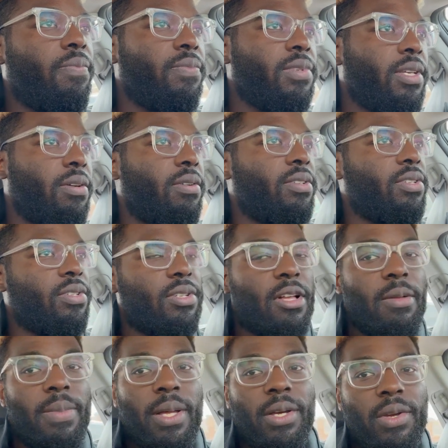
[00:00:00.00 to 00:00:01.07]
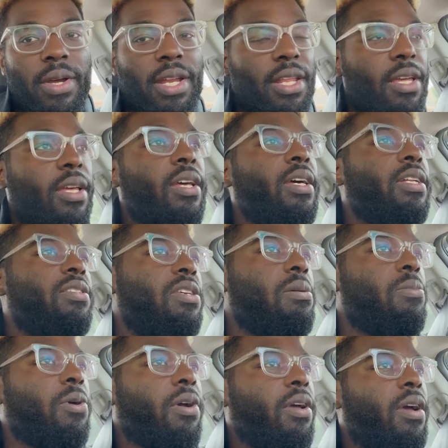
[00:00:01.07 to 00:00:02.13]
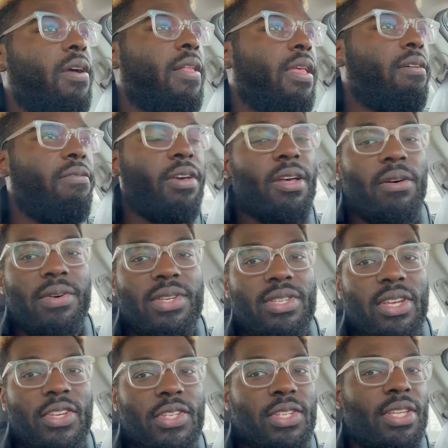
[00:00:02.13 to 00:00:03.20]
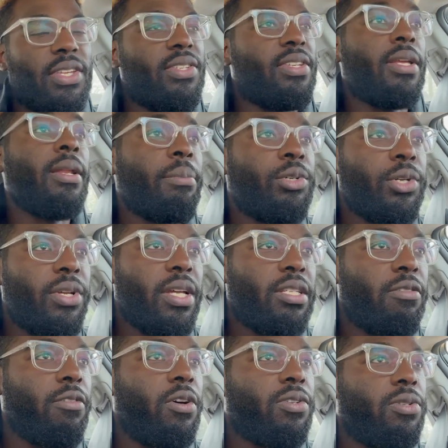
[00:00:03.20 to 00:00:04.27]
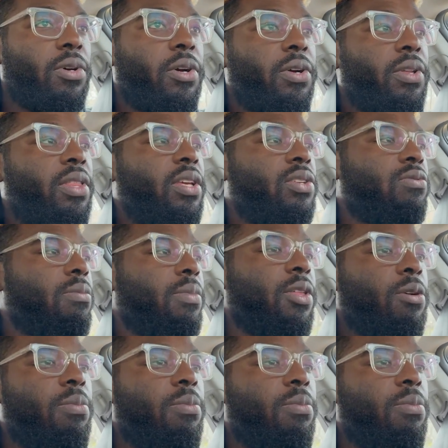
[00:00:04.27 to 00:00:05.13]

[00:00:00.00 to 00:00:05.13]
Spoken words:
So it's just all about creating teamwork. Vic always says this, and I'm sure you guys have also heard this from other